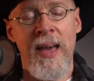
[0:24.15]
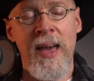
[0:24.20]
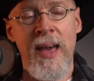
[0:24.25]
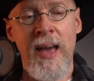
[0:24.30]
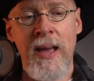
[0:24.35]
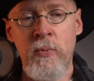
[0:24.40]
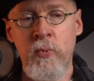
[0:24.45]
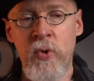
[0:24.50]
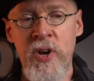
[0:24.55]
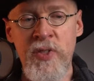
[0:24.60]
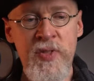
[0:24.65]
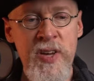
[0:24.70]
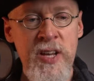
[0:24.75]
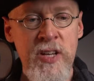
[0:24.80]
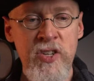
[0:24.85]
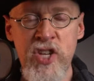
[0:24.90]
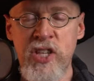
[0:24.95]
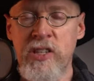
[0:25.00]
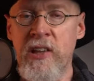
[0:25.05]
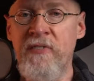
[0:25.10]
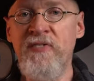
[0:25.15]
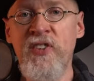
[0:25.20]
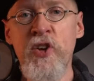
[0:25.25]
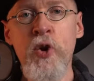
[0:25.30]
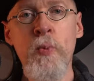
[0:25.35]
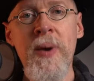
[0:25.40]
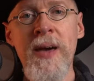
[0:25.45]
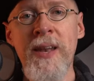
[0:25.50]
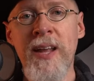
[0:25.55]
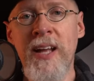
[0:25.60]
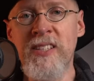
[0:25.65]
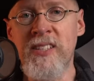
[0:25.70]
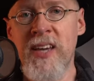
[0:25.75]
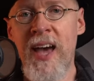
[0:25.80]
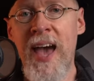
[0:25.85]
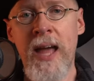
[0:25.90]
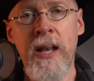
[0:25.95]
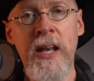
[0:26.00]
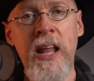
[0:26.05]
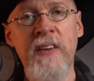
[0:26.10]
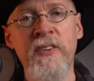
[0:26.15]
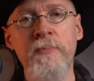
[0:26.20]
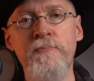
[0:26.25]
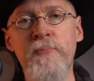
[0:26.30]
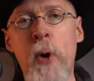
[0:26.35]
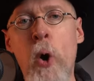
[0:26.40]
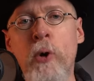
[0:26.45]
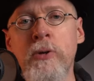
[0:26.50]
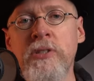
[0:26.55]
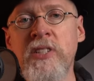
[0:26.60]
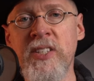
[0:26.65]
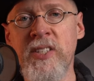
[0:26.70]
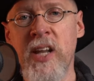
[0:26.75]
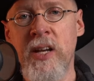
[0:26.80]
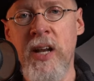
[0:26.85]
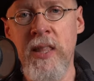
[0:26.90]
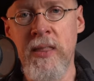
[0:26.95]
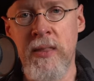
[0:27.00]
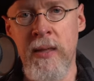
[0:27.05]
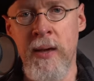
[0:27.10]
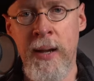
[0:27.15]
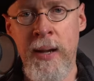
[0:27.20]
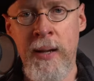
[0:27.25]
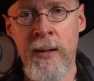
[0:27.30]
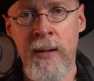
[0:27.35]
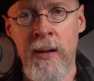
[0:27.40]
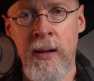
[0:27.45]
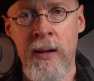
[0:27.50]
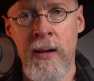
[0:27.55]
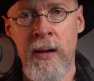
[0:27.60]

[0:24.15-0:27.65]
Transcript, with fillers: and within just a few minutes, I hadn't even posted anything.